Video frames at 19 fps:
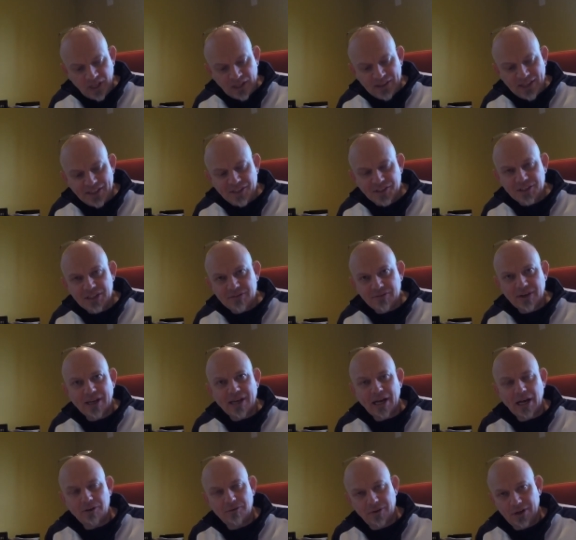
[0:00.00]
that didn't even
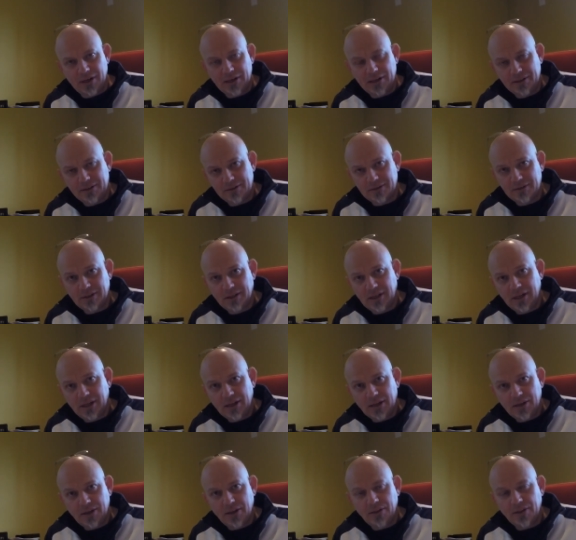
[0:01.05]
cover
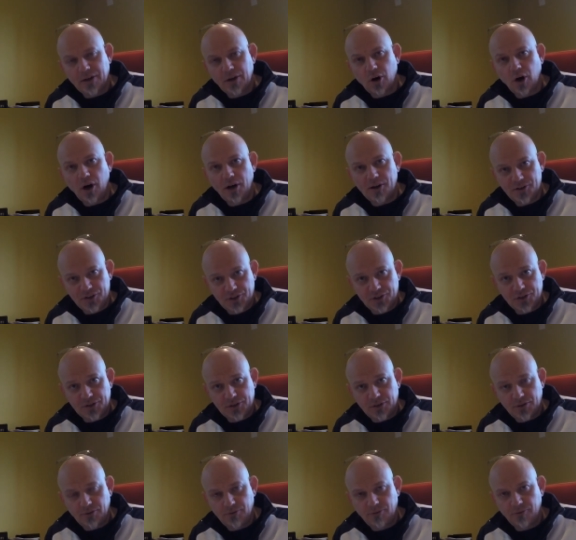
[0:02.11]
the cost
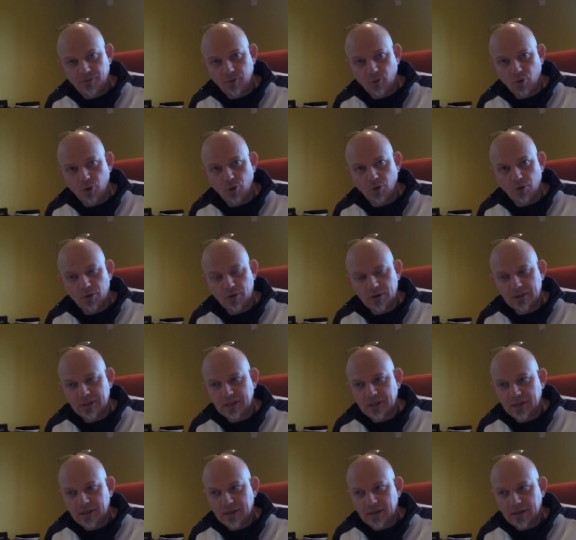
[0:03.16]
for
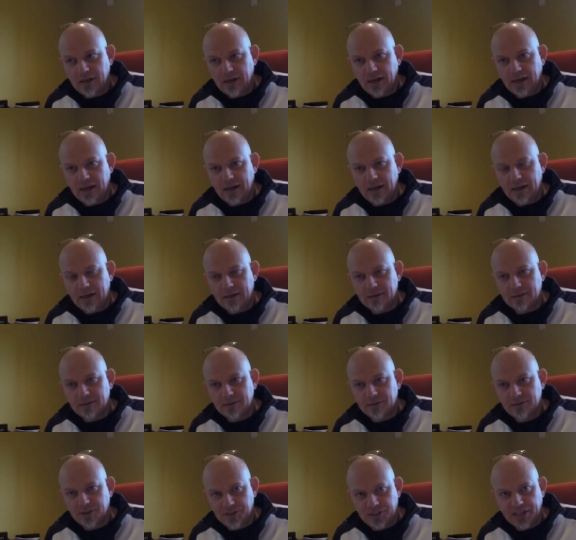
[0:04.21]

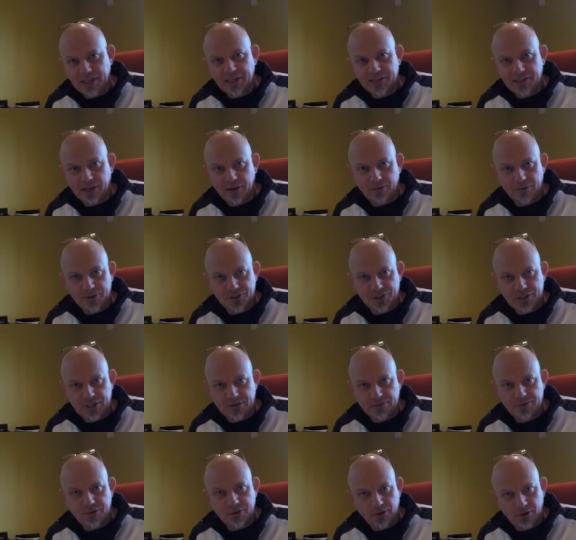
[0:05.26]
the ticket that I
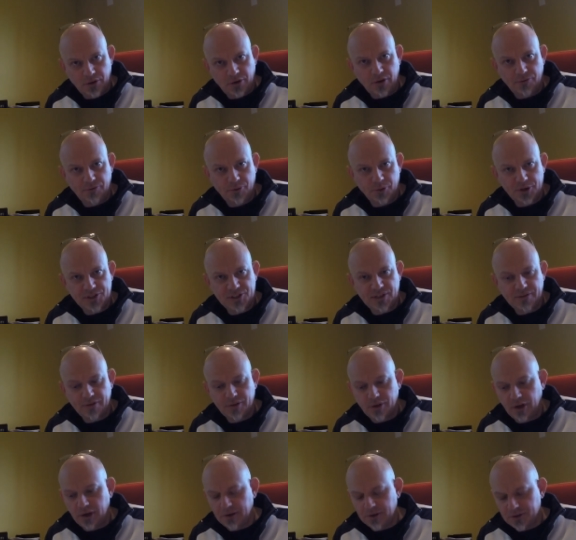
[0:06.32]
received of
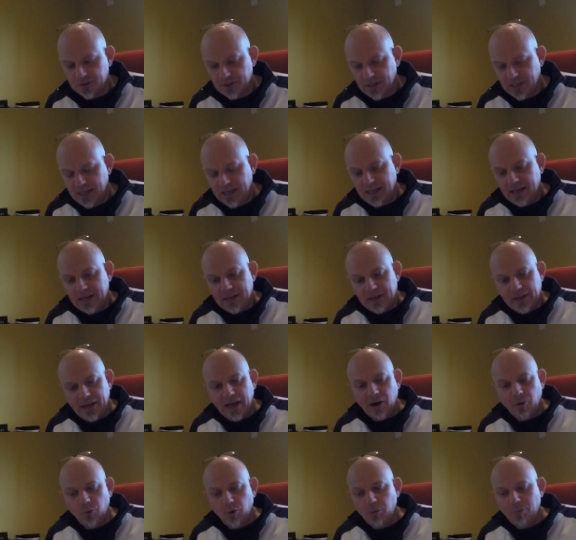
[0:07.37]
$47.
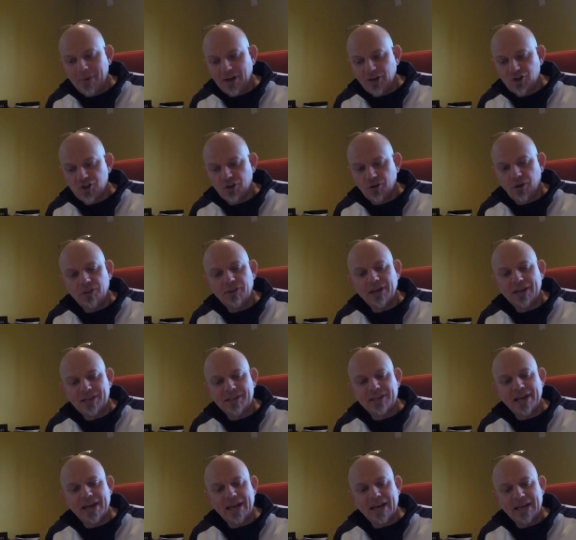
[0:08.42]
Now I will mention on that
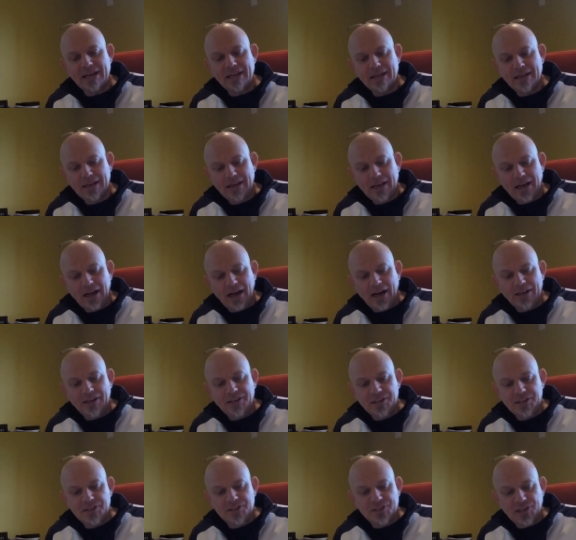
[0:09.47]
day I
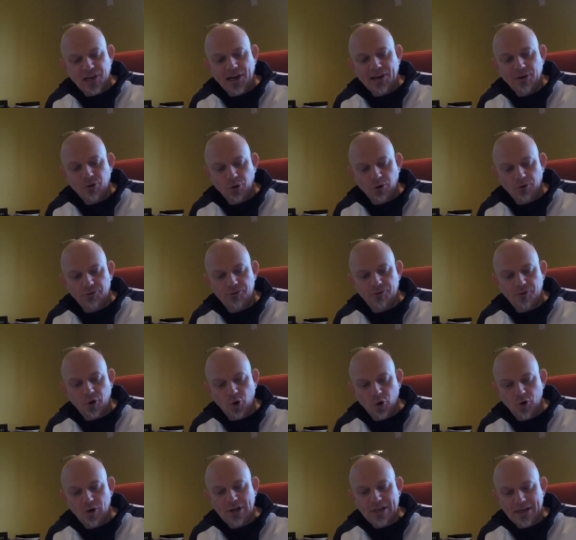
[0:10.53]
did sign off
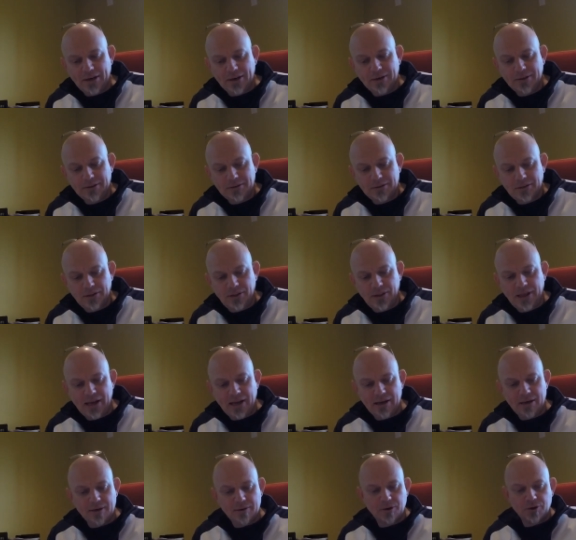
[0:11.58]
earlier
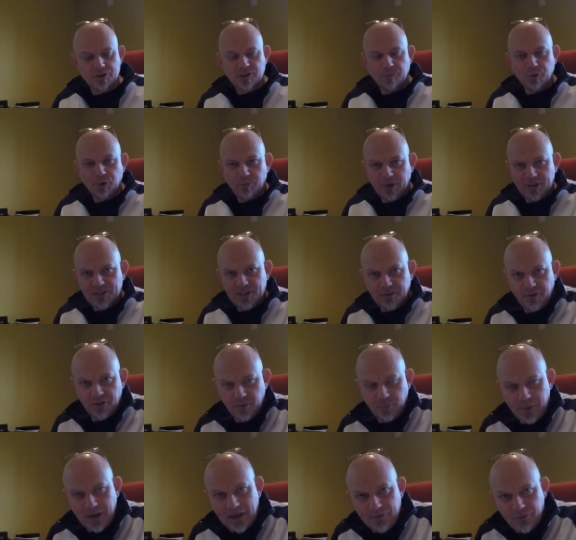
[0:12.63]
then, because I put myself on
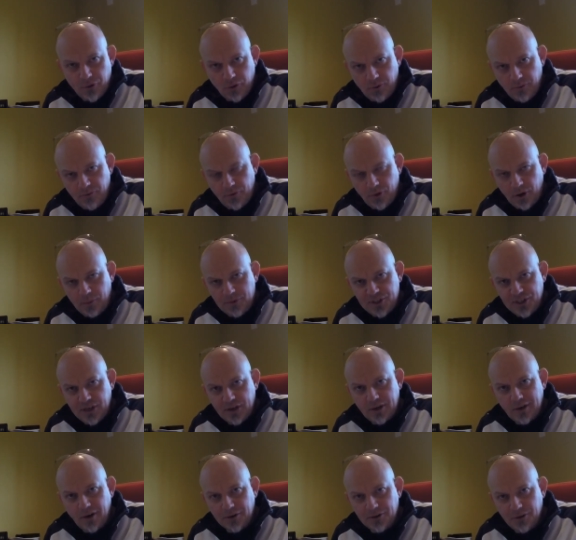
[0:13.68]
the platform from 10
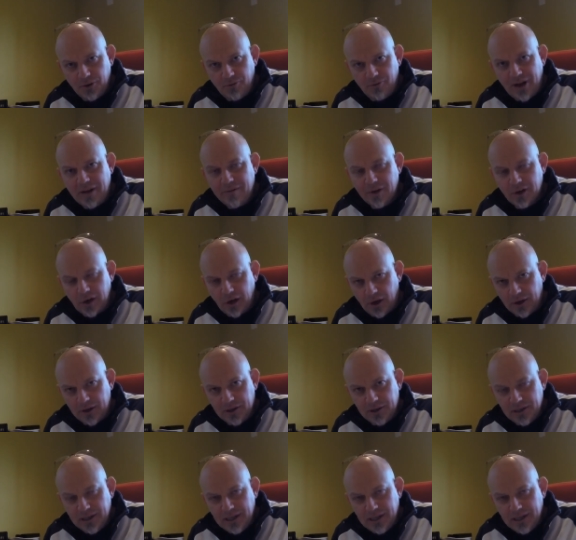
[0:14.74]
o'clock till 5 o'clock.